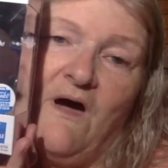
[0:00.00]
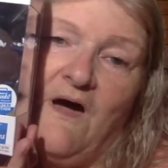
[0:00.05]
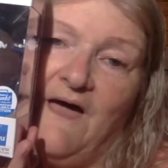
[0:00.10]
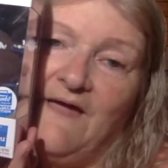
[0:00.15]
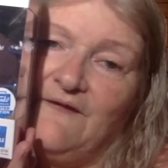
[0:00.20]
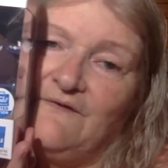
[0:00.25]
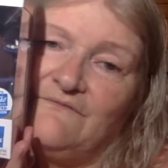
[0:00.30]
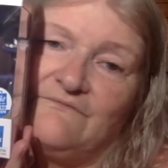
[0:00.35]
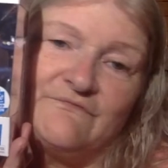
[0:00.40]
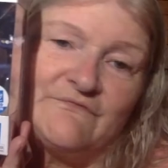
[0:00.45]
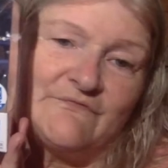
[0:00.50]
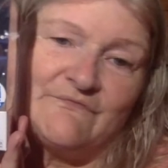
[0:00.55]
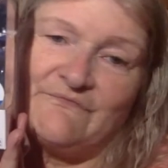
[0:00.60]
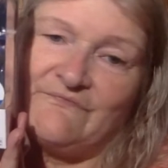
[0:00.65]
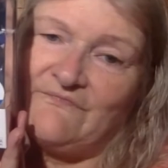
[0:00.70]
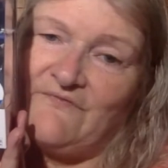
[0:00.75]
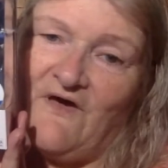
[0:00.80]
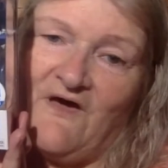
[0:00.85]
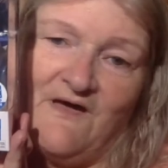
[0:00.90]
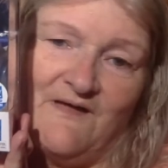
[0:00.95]
I just
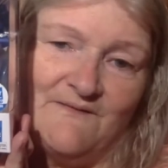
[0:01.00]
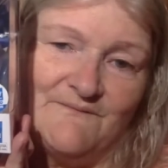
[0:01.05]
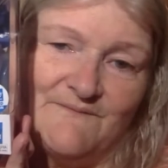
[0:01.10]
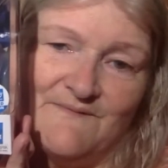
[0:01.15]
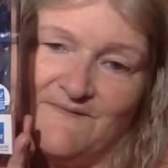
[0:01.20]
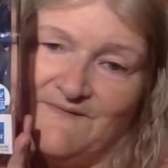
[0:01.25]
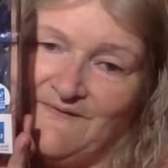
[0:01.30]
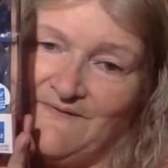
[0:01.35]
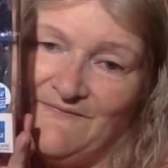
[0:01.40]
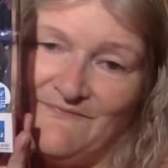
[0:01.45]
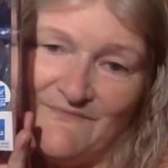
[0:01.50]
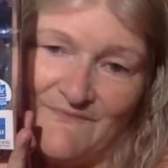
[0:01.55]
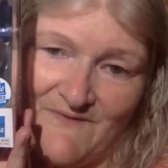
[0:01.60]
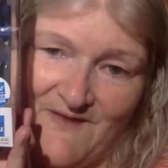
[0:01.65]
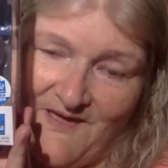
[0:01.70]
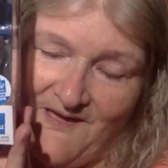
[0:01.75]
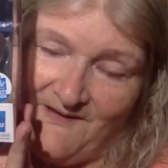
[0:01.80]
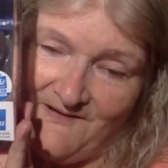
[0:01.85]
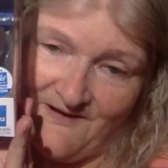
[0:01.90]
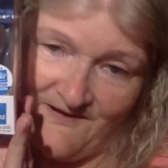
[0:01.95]
thought he's an
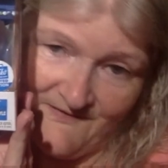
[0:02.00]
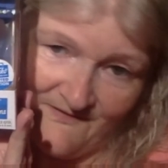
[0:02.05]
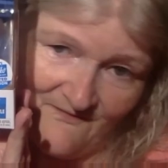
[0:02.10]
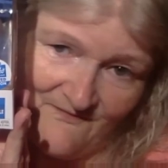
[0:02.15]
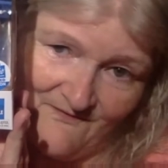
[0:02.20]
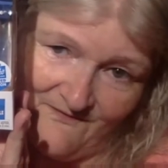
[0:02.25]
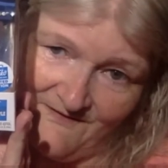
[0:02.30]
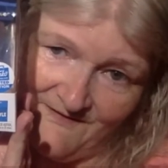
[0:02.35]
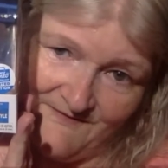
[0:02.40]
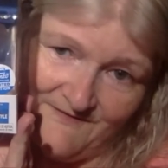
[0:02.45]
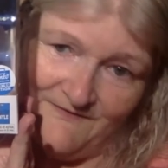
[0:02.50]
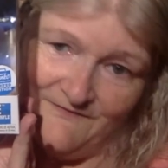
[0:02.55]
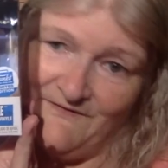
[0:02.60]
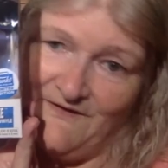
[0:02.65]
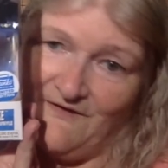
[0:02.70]
ad icon and